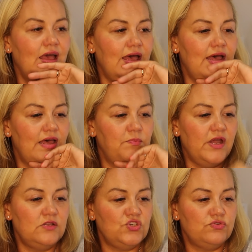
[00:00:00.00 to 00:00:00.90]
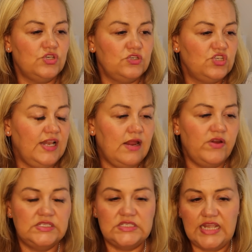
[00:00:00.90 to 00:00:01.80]
Biologique Recherche,
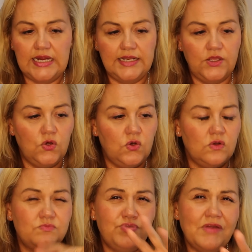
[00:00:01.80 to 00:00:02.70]
Clarins, Decleor.